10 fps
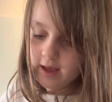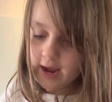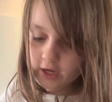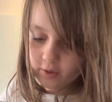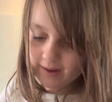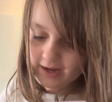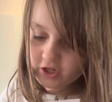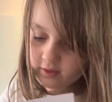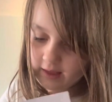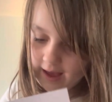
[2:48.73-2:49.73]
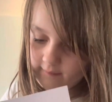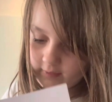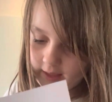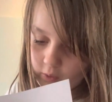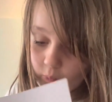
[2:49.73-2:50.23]
And you might just have
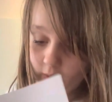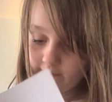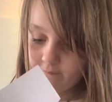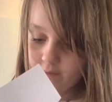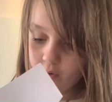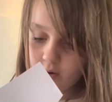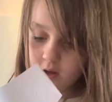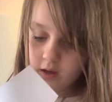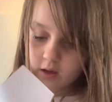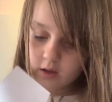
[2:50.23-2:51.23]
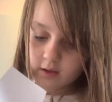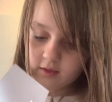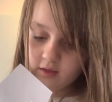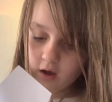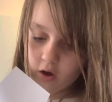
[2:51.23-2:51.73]
like one phone.
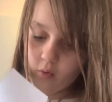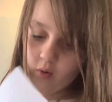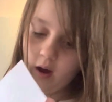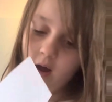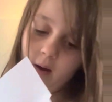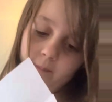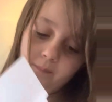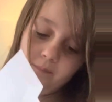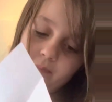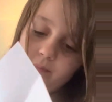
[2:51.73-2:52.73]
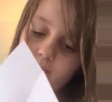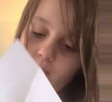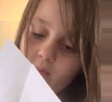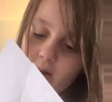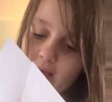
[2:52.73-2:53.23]
So
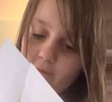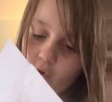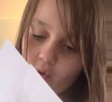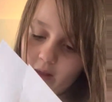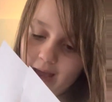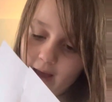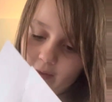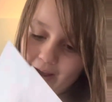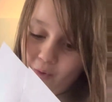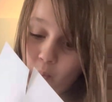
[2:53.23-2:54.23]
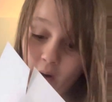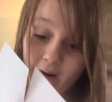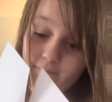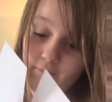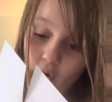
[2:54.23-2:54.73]
if you only have like one
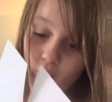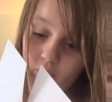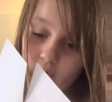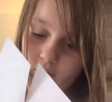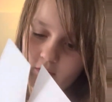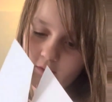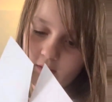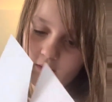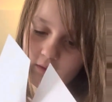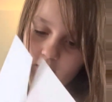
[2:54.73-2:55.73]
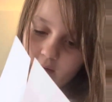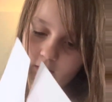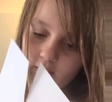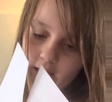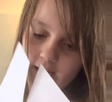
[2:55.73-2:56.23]
phone
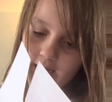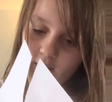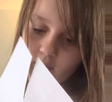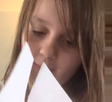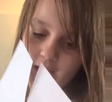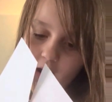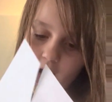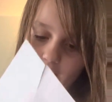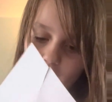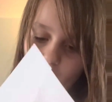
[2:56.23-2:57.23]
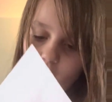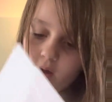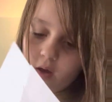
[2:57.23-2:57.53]
that needs to be cut out,